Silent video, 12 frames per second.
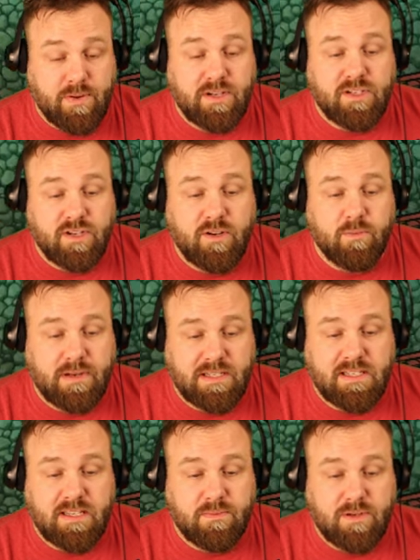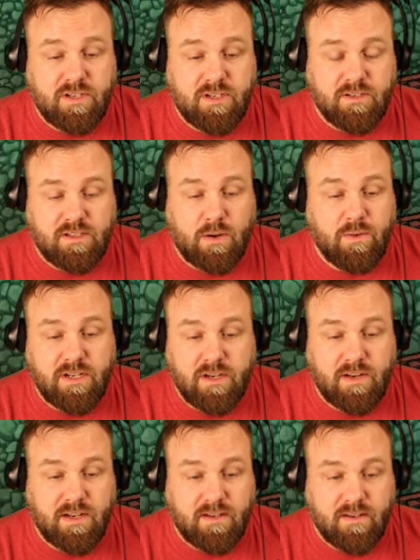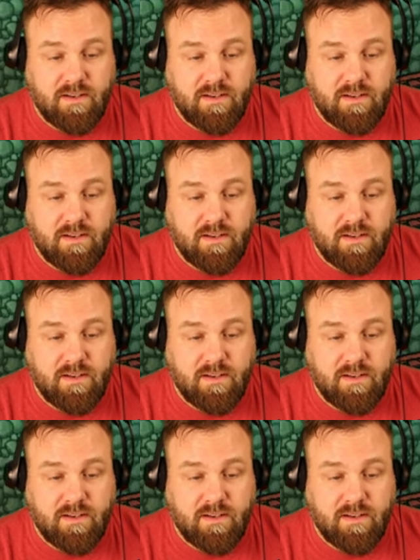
pretty sure you'll bust up your shields. I wouldn't do it.